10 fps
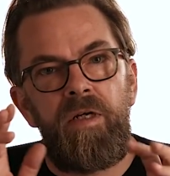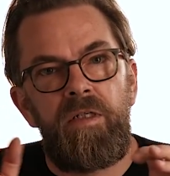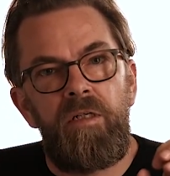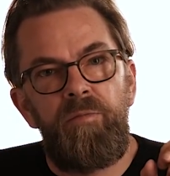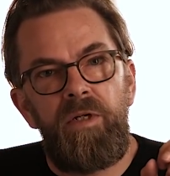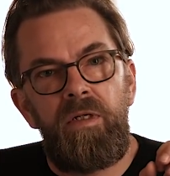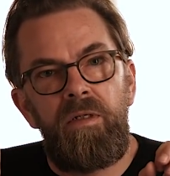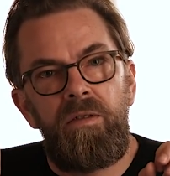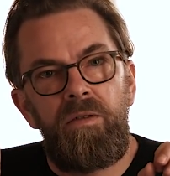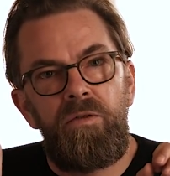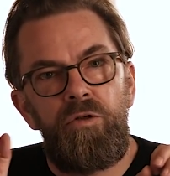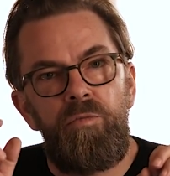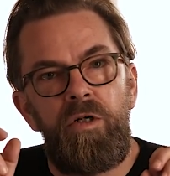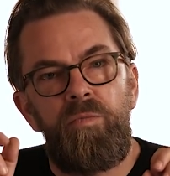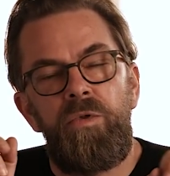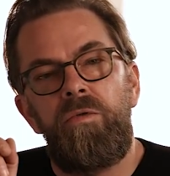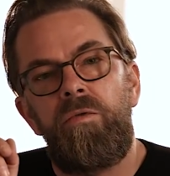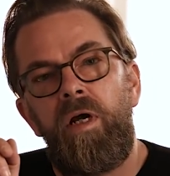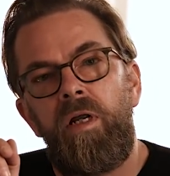is a little bit too much blue